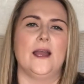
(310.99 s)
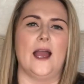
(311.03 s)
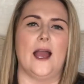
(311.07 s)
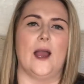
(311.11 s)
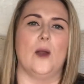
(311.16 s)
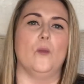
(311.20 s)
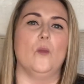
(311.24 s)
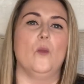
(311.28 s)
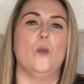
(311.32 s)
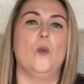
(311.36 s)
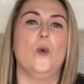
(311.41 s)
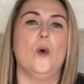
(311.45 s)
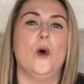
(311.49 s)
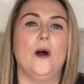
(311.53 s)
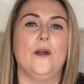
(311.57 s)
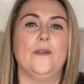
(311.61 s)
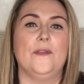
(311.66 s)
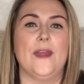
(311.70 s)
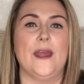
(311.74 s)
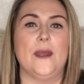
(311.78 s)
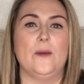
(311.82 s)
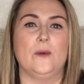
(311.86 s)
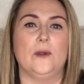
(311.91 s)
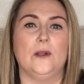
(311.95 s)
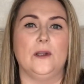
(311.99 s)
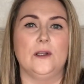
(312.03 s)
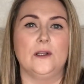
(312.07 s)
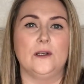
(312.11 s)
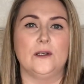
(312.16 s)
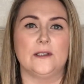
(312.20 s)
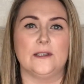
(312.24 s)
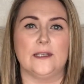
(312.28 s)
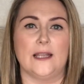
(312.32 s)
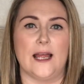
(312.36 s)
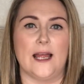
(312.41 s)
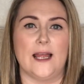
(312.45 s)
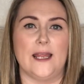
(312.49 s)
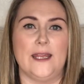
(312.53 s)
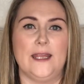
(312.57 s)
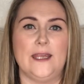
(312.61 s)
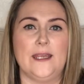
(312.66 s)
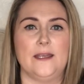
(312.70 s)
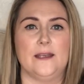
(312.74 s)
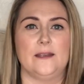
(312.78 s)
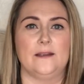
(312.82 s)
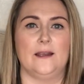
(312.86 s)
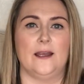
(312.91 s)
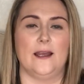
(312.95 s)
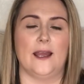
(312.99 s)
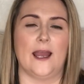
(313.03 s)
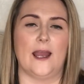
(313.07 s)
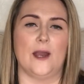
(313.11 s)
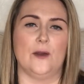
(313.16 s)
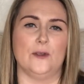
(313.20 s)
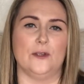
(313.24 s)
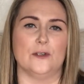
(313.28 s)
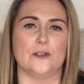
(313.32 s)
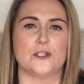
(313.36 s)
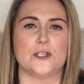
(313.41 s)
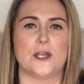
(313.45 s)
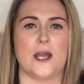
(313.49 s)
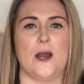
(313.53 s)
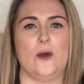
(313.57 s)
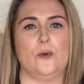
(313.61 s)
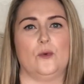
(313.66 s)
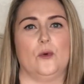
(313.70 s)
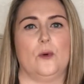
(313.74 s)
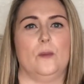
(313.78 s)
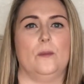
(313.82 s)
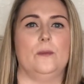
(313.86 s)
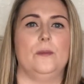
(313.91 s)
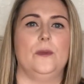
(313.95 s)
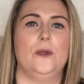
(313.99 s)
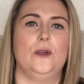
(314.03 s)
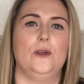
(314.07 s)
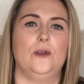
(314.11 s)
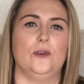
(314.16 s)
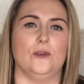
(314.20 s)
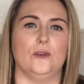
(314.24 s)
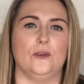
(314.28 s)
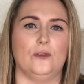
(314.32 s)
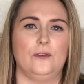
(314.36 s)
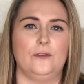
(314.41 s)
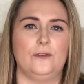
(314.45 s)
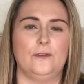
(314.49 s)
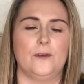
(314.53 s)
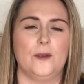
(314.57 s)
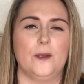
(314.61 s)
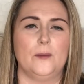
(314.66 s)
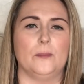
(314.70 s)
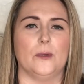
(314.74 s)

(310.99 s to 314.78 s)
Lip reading: and what they will look like, how your child will move,